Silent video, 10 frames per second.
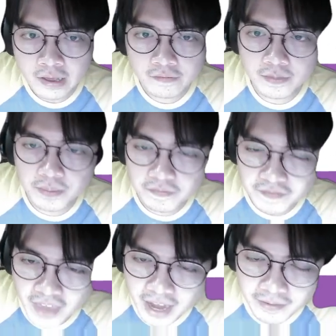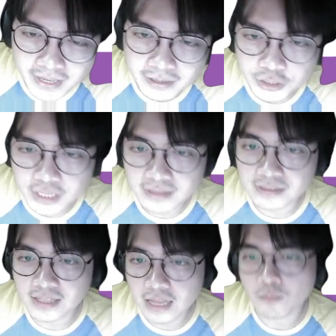from the very energetic
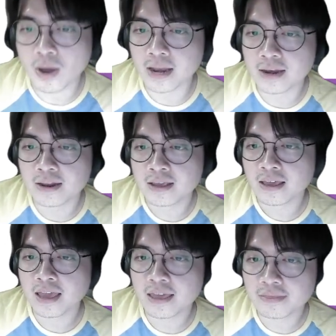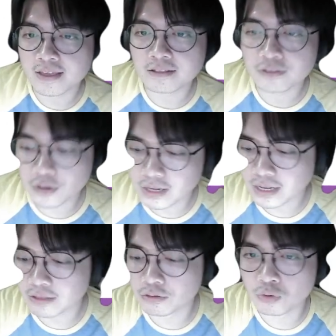state 1 and then turn it
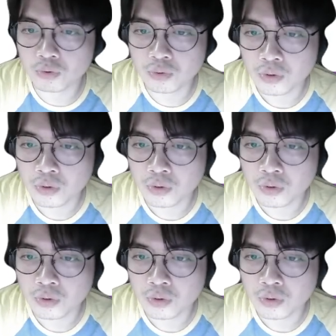into